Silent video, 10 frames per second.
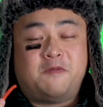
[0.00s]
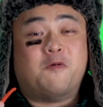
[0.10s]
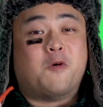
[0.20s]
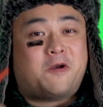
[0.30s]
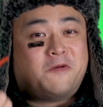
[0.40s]

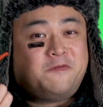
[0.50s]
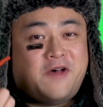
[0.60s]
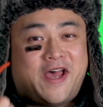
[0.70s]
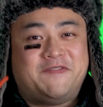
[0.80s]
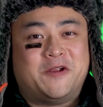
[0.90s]
for
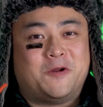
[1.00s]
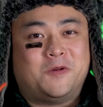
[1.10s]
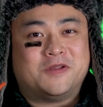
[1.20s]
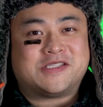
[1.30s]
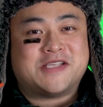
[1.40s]

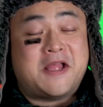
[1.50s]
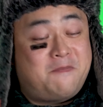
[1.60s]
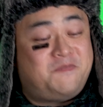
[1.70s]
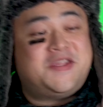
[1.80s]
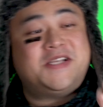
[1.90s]
5-year-olds.
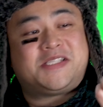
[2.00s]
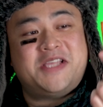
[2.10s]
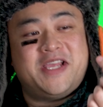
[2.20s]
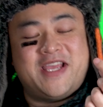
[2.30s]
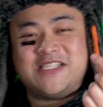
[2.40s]
This
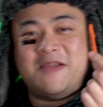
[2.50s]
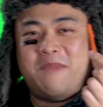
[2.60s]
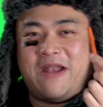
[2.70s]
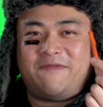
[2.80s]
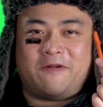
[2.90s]
thing isn't
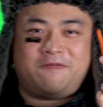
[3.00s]
meant for